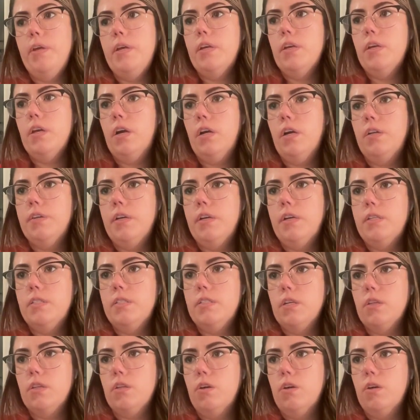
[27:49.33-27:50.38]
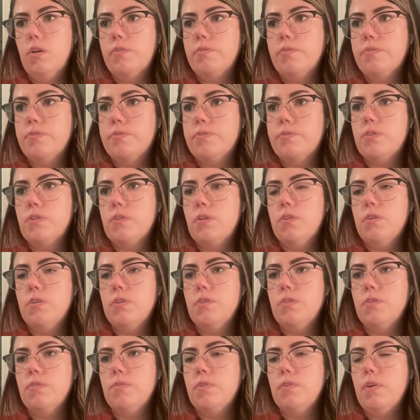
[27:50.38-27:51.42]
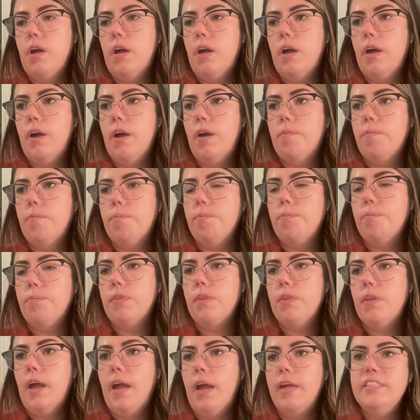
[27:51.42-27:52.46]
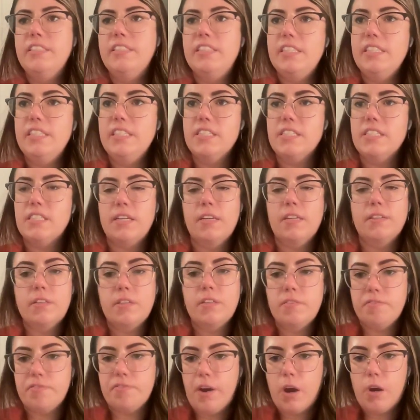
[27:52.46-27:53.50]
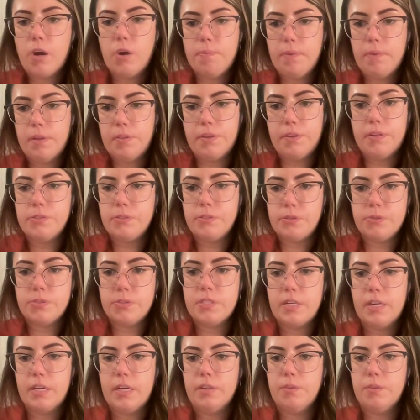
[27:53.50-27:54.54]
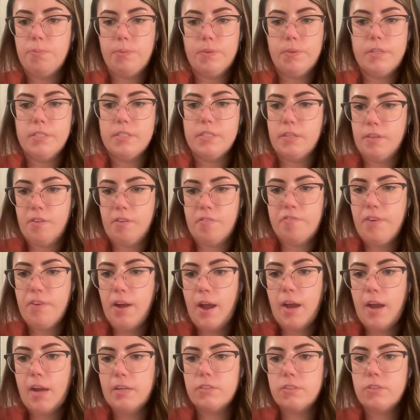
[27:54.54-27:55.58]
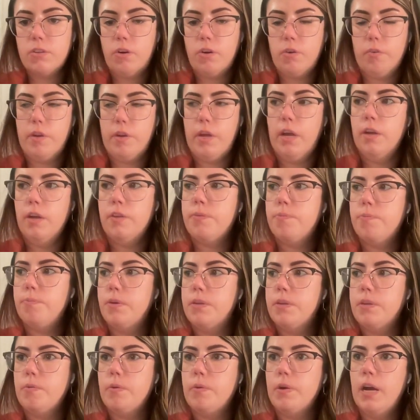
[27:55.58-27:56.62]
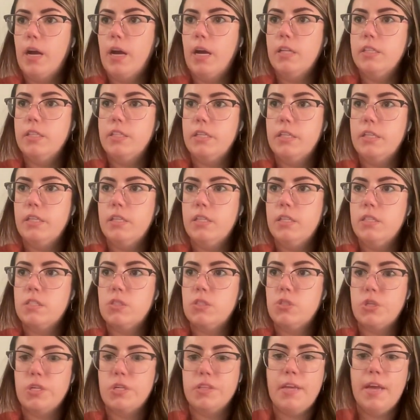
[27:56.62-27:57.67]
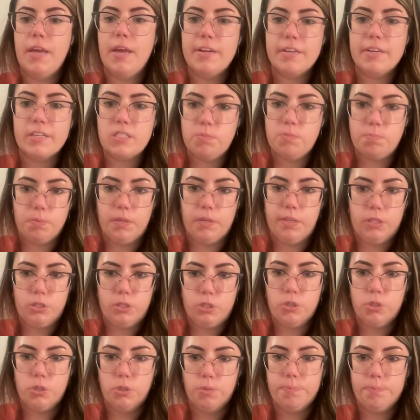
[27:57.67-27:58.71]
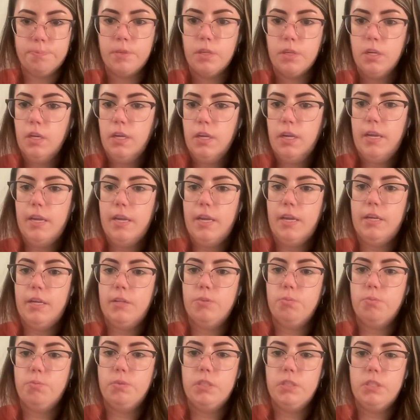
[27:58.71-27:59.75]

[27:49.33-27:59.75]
mean, there is a lot of ideas that the environment, as you said, plays an effect on it. But the reality is genetics play too. And